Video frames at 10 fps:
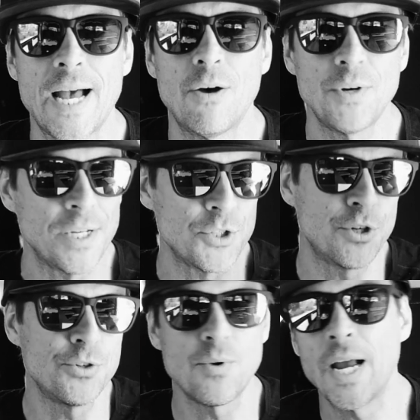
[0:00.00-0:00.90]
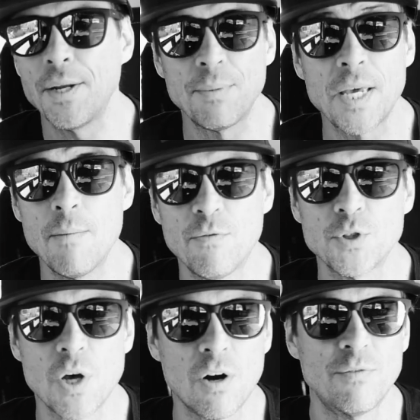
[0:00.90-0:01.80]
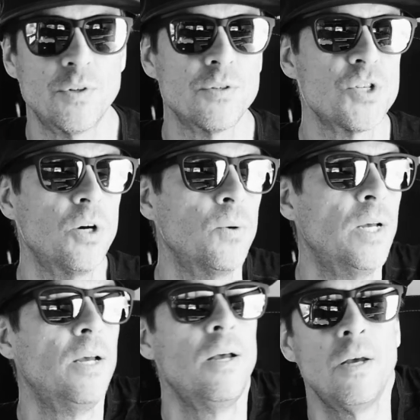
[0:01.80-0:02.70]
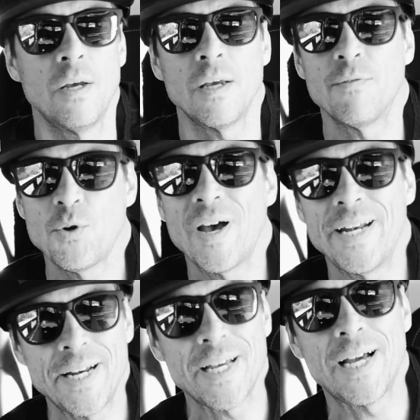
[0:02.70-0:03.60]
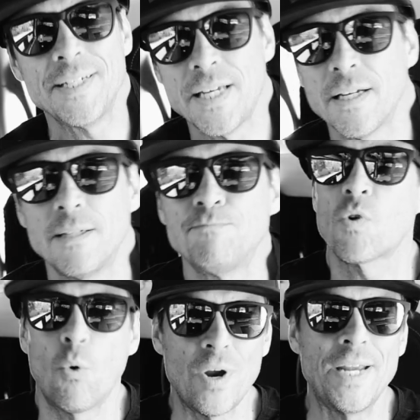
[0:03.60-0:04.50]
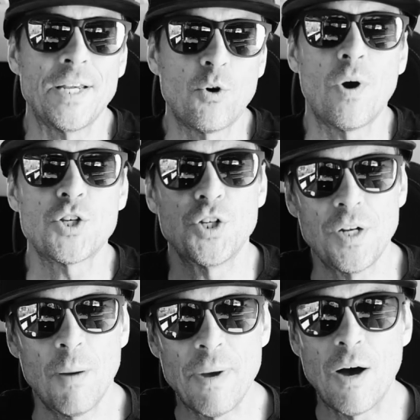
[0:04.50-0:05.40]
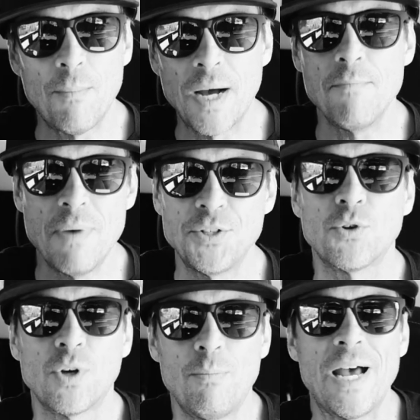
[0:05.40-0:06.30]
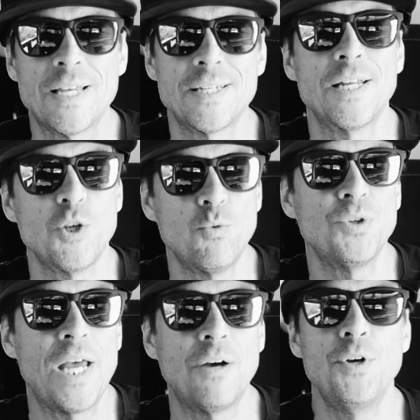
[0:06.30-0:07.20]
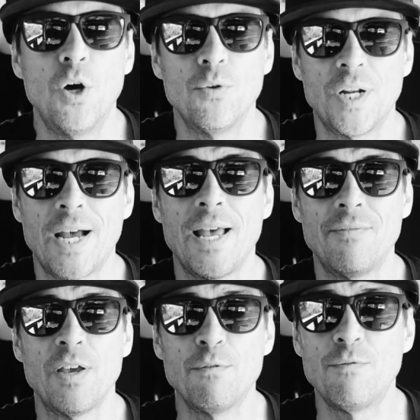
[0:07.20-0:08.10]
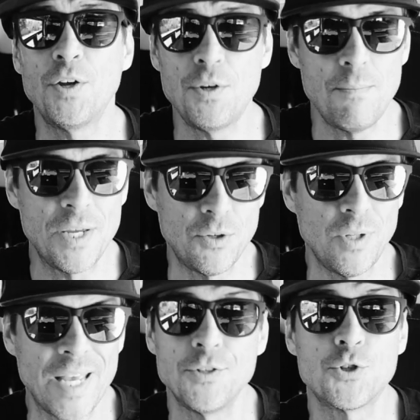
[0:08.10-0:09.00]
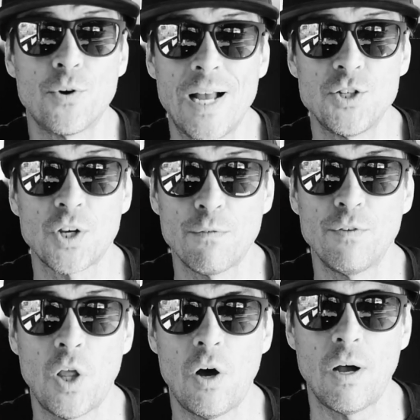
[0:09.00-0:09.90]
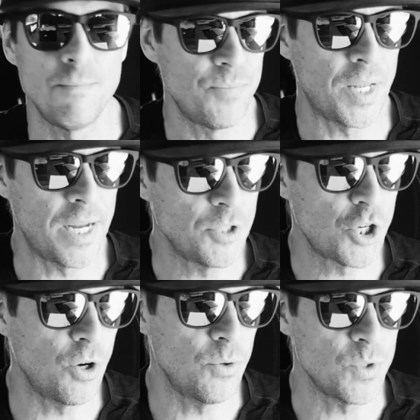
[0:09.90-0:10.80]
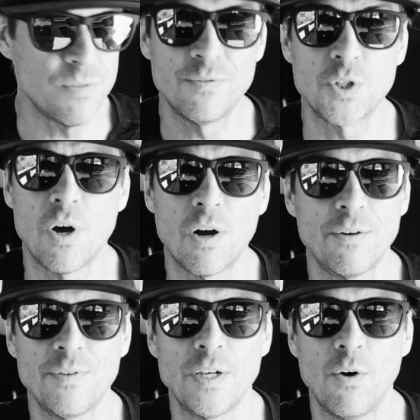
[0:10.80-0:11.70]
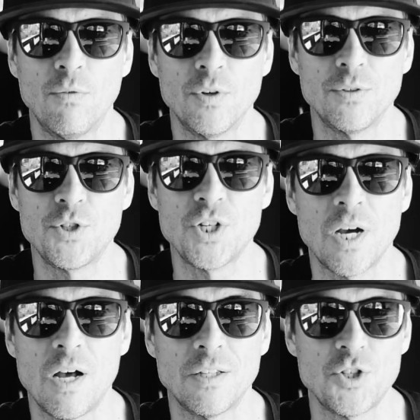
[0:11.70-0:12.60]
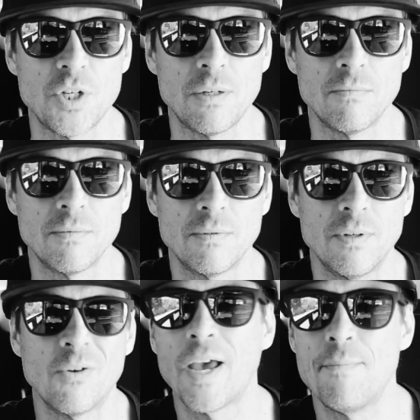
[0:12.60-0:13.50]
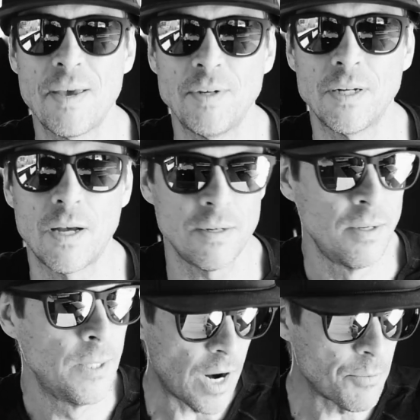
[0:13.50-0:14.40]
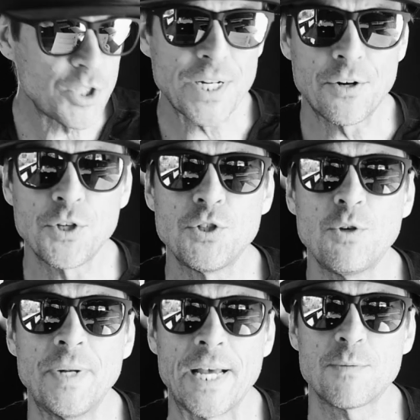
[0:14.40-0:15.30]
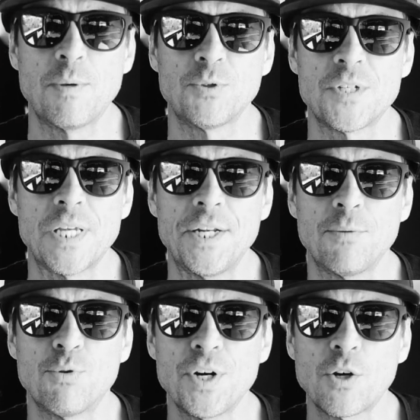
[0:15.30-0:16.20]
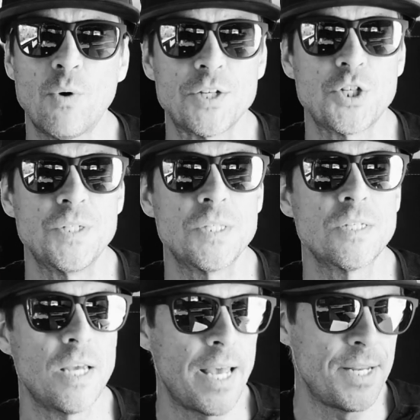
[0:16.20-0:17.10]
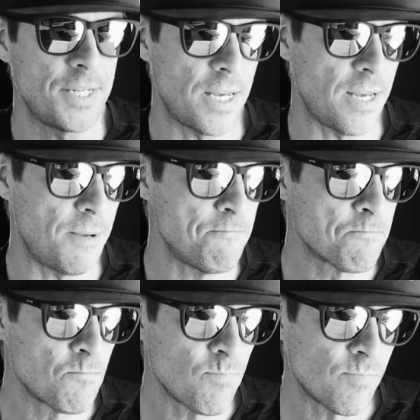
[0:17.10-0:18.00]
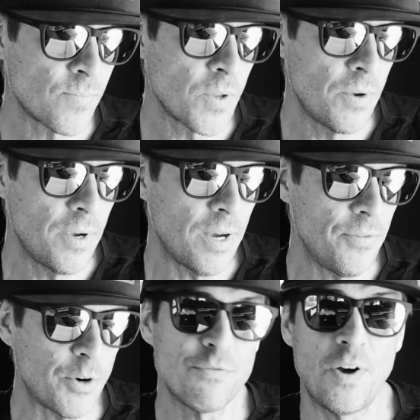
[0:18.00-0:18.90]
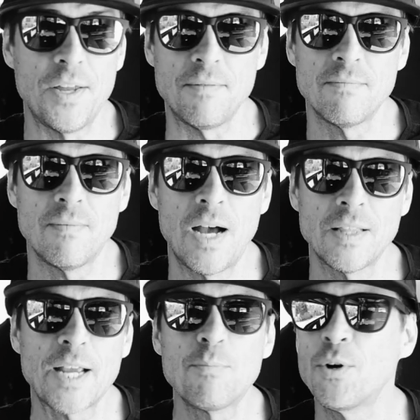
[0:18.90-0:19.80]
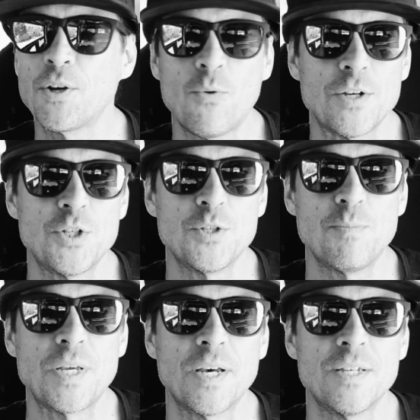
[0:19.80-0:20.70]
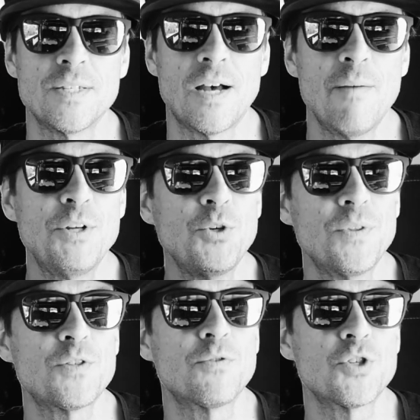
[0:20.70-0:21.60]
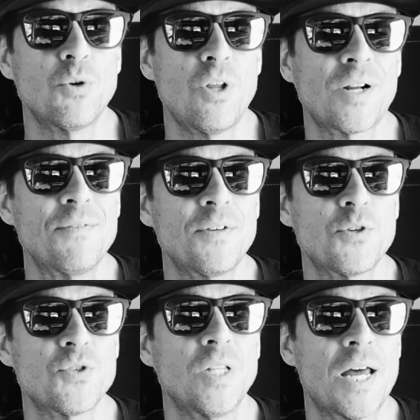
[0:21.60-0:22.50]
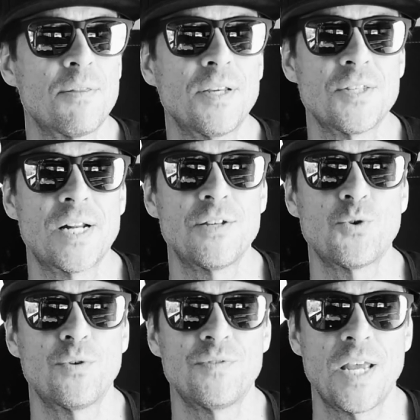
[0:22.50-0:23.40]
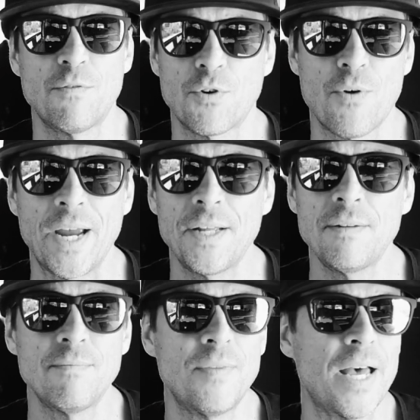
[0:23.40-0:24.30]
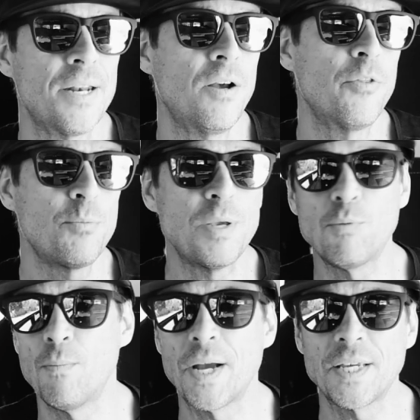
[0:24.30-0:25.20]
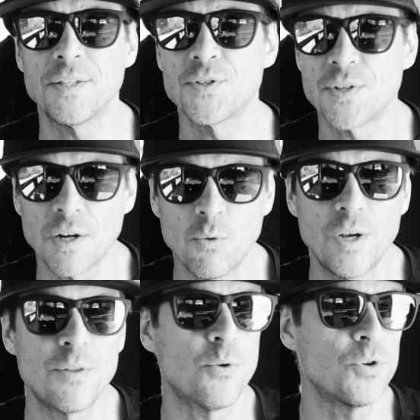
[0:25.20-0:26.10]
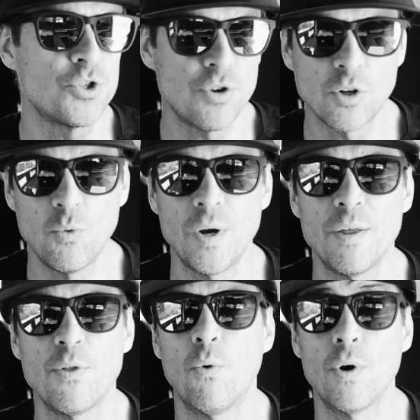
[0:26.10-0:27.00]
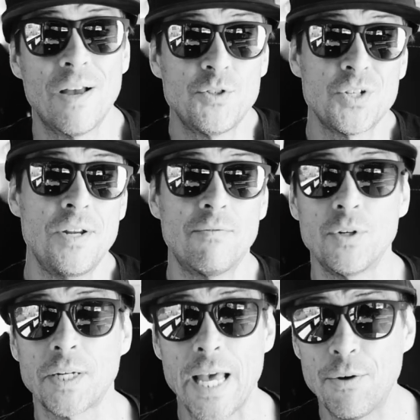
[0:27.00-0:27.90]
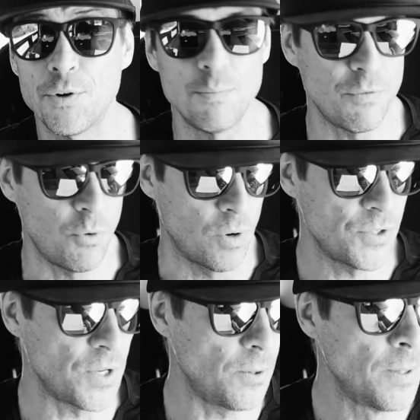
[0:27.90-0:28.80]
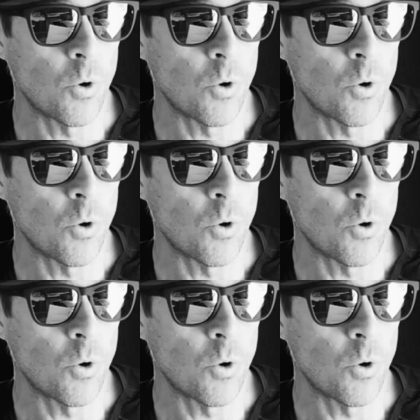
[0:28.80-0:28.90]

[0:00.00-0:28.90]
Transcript: out and turned right and became a photographer. So if you had any idea or any question about my mental capacity, you will now know that I have a fundamental and tragic flaw that I chose photography over geology. Okay, maybe not. I reached out on YouTube and asked people to send in printing questions, and they're fun. I like printing questions because I've been doing this for so long. I think there's a lot of things that I sort of take for granted that other people might get stuck with or struggle with or have just never encountered before. So